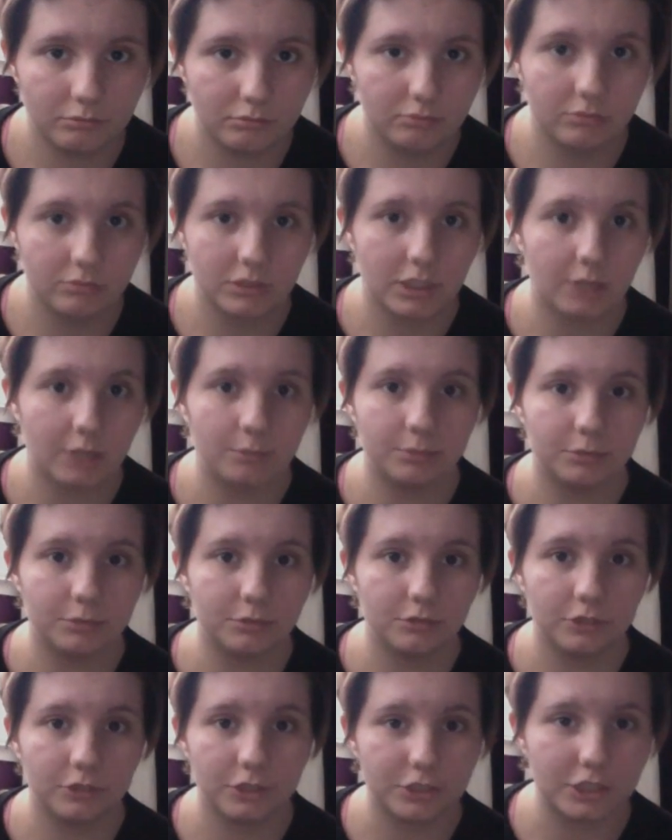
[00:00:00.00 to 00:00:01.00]
a couple of
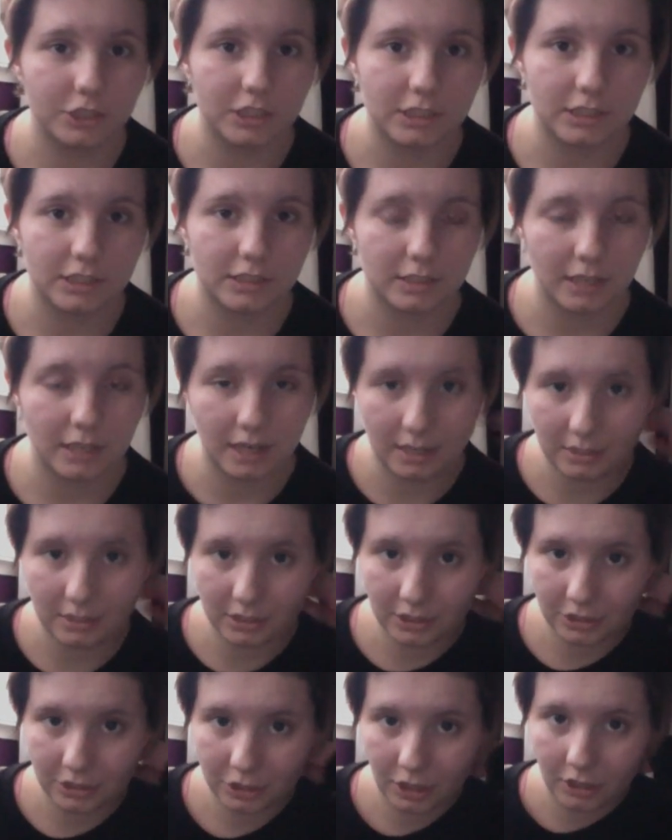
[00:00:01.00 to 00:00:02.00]
neurologists and
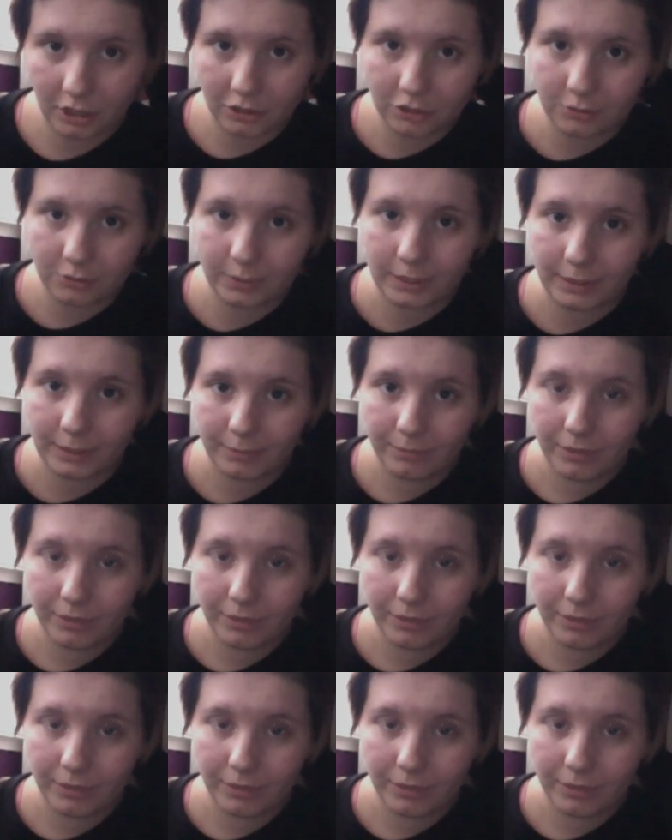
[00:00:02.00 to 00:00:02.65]
discharged me.